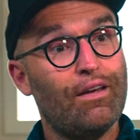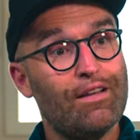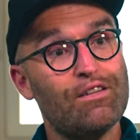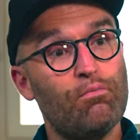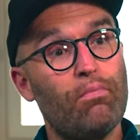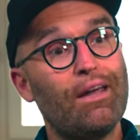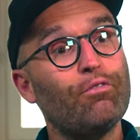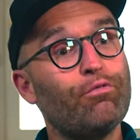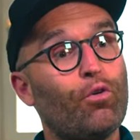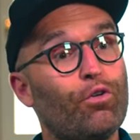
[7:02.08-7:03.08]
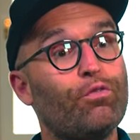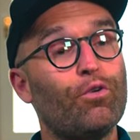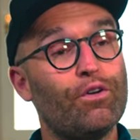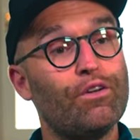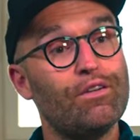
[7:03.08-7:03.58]
It's a metaphor
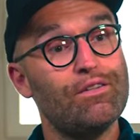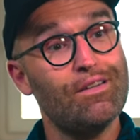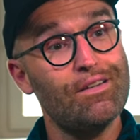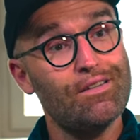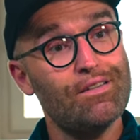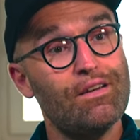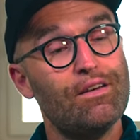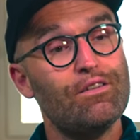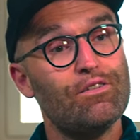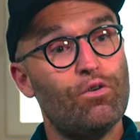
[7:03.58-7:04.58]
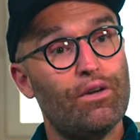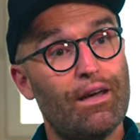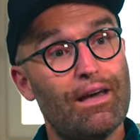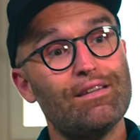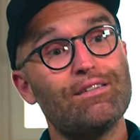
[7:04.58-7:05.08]
for the disease, so it
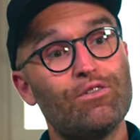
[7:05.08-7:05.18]
has